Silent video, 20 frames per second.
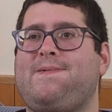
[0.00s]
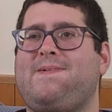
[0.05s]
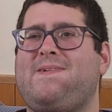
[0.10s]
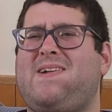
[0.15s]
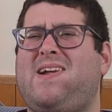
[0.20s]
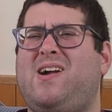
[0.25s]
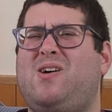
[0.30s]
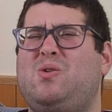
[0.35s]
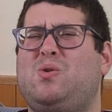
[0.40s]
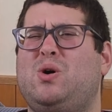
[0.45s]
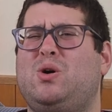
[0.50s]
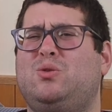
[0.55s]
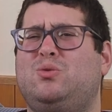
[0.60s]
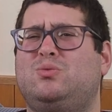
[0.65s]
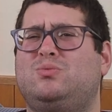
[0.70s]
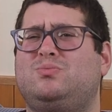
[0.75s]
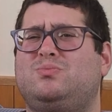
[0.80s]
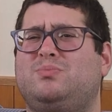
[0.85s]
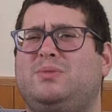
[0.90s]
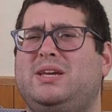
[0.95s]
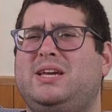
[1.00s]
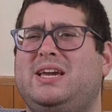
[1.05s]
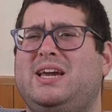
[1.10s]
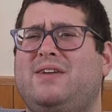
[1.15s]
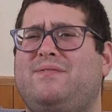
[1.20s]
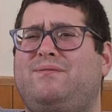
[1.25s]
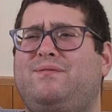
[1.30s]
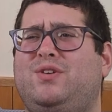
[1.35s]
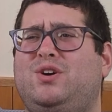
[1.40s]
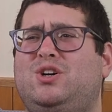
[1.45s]
Oh, oh, be
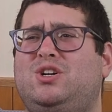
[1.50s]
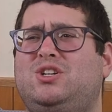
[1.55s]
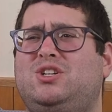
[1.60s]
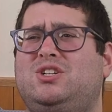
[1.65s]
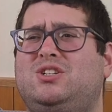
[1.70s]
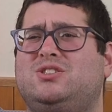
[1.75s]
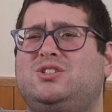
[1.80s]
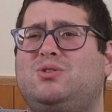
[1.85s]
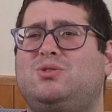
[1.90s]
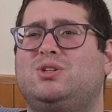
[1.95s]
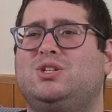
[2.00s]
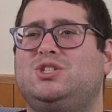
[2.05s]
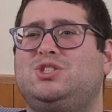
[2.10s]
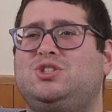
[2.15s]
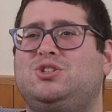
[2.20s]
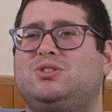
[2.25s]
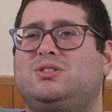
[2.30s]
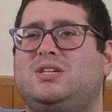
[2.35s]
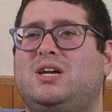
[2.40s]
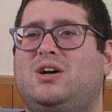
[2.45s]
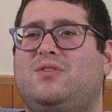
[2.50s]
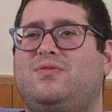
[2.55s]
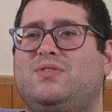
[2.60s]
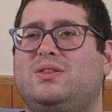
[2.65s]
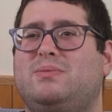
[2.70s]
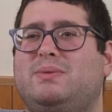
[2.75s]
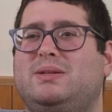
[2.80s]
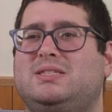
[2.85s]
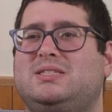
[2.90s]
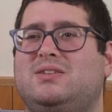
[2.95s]
careful. Don't hurt yourself in the
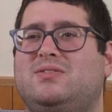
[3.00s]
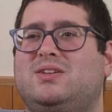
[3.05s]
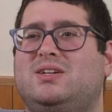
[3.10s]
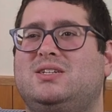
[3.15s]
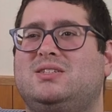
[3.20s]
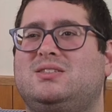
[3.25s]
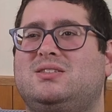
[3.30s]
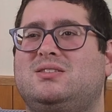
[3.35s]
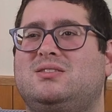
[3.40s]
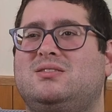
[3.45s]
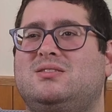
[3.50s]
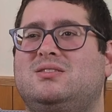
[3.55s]
midst of this.